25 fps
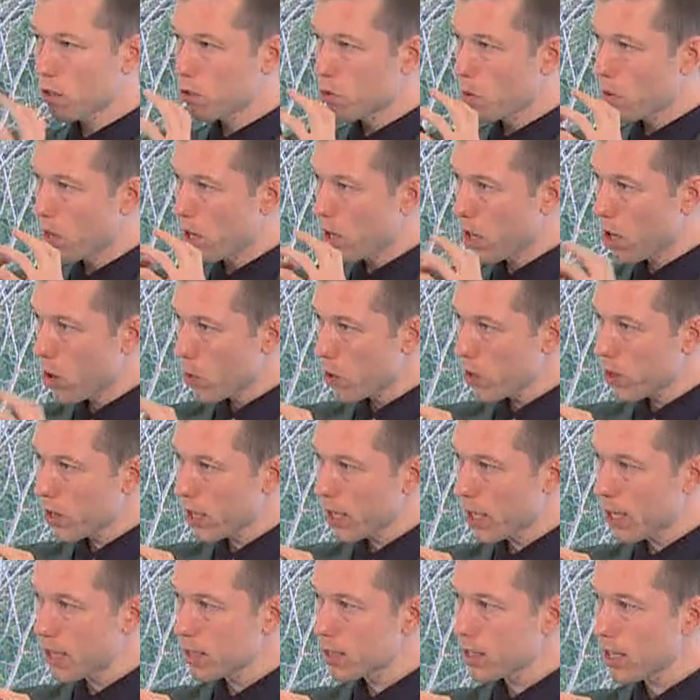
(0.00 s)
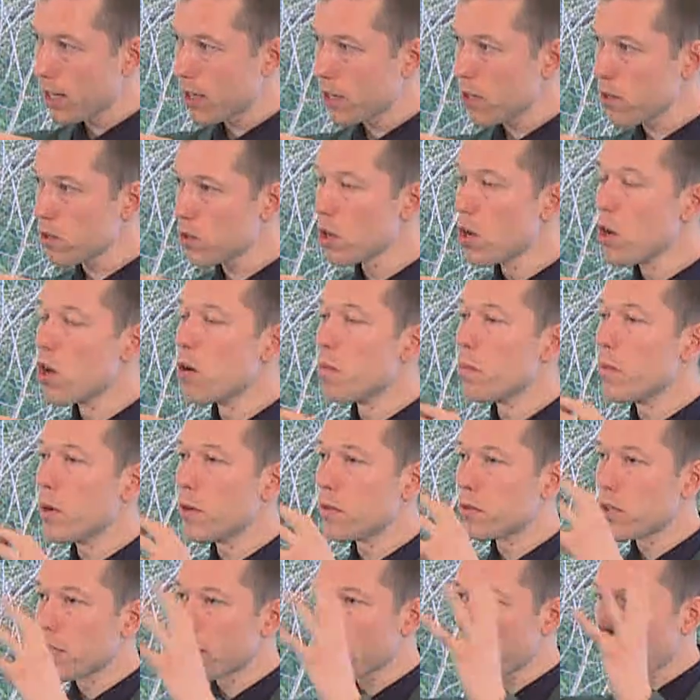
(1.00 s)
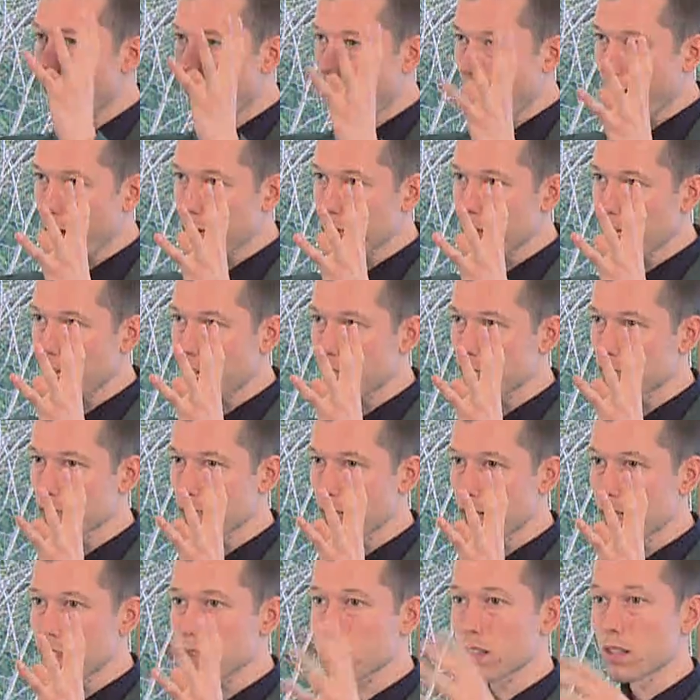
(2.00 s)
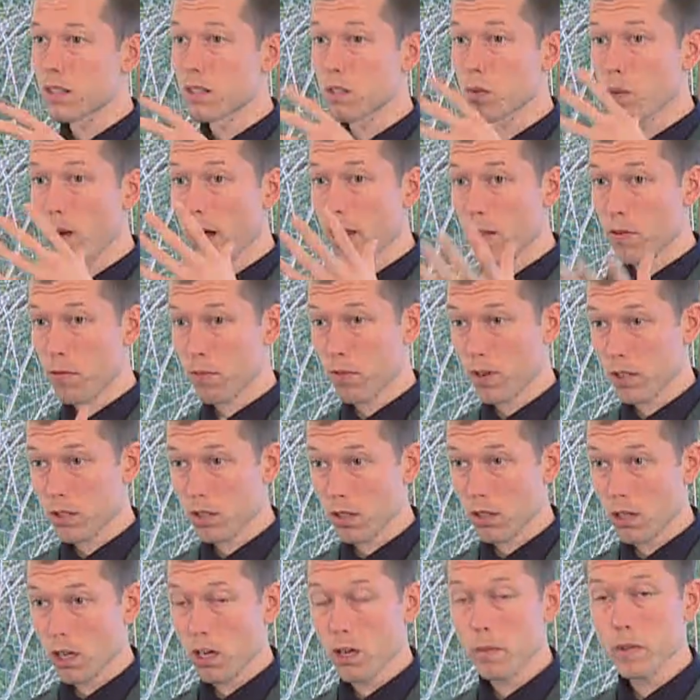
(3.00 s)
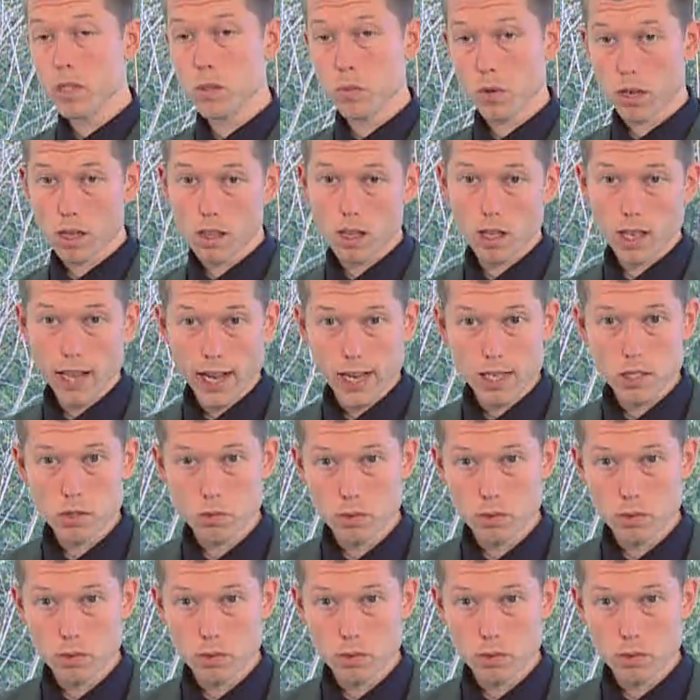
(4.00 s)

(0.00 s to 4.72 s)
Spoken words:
with the lower thinking centers, moves into the higher thinking centers. This is why the frontal lobe is one of the last